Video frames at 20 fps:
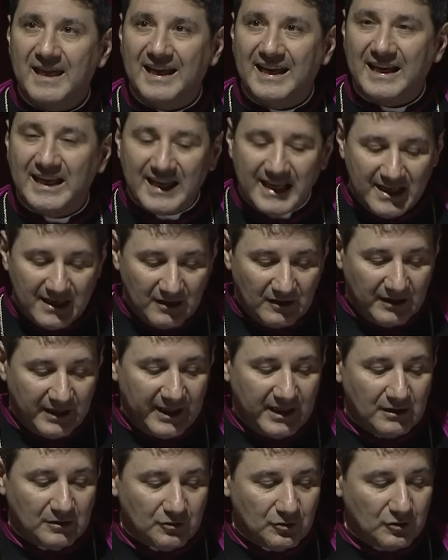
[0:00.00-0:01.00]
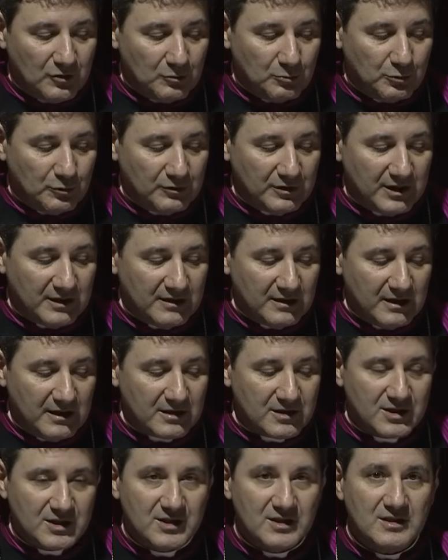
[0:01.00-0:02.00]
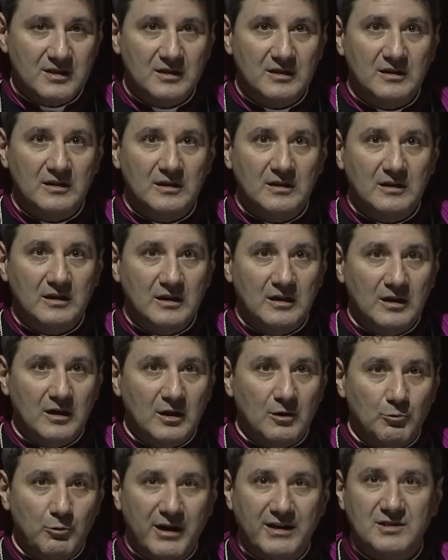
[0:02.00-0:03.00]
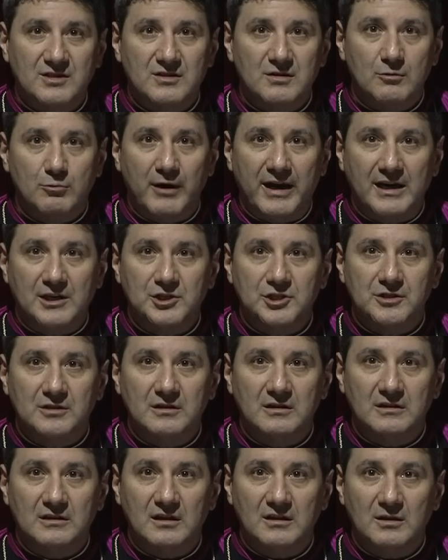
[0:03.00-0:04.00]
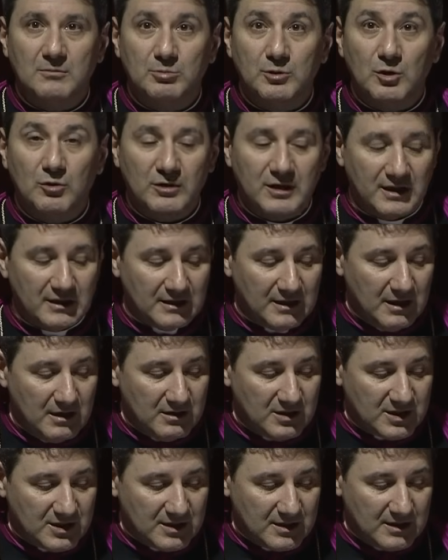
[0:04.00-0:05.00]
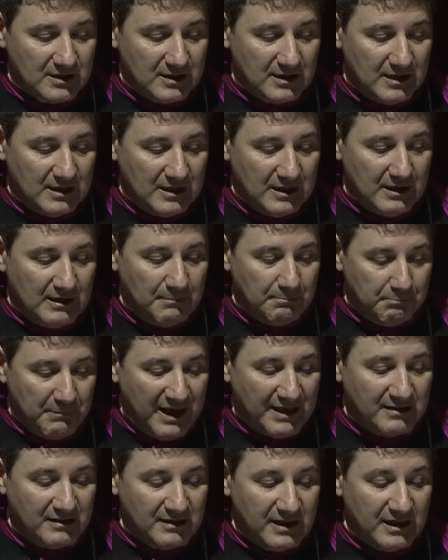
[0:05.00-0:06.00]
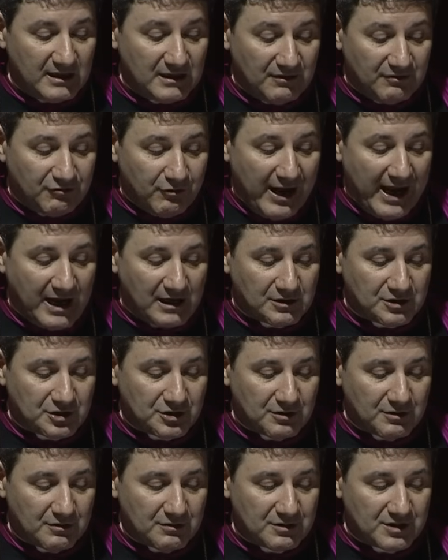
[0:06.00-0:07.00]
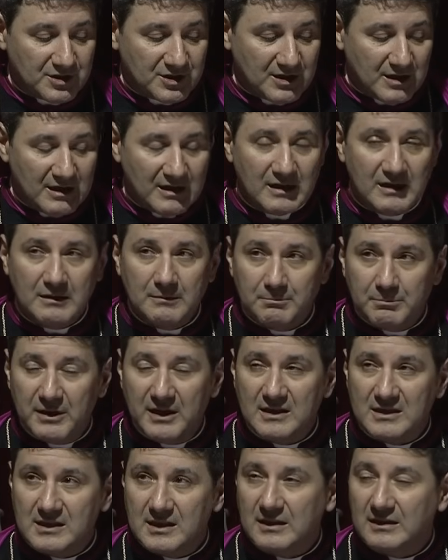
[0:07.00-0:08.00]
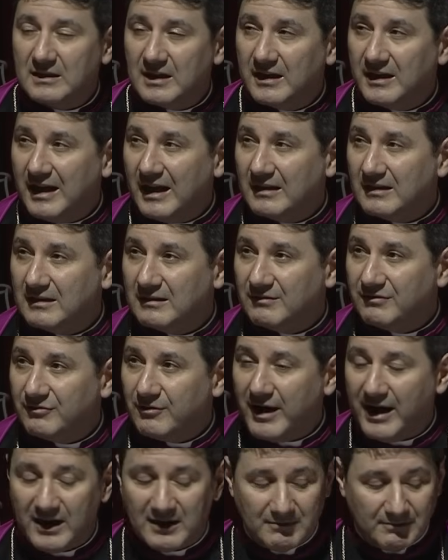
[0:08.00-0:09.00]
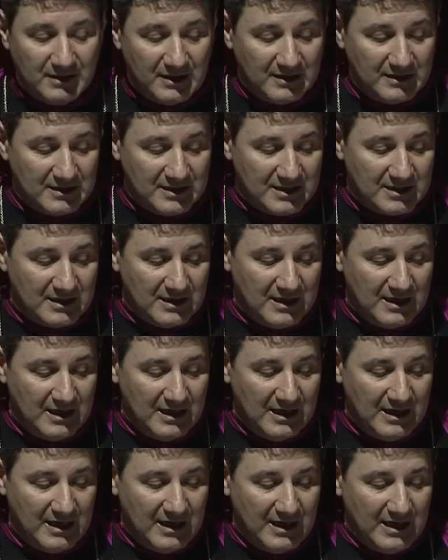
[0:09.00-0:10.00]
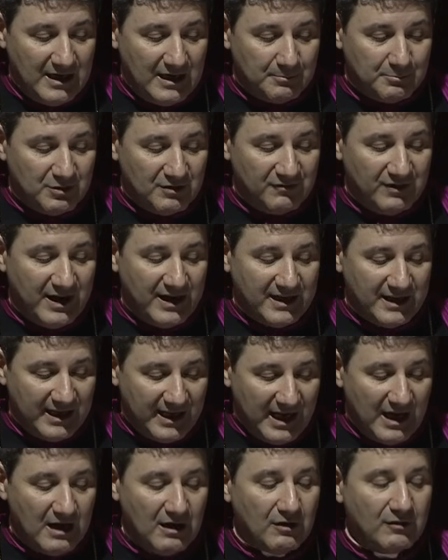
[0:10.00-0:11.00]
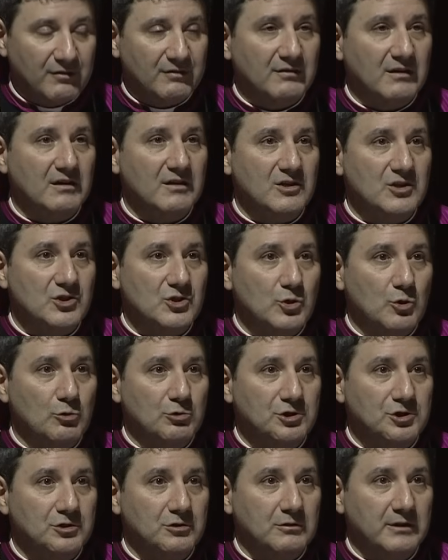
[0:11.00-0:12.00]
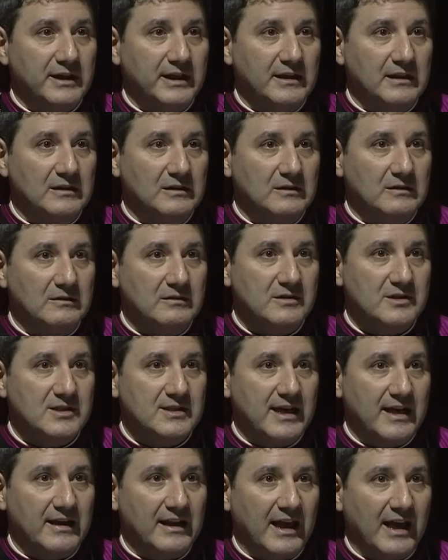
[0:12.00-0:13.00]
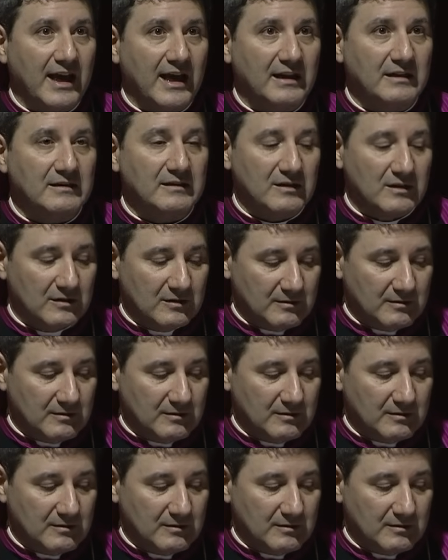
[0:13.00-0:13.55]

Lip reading: healing to the woundedness, restoration to the brokenness, mending the fractures, piecing together the fragments, and providing health to the social ills at hand.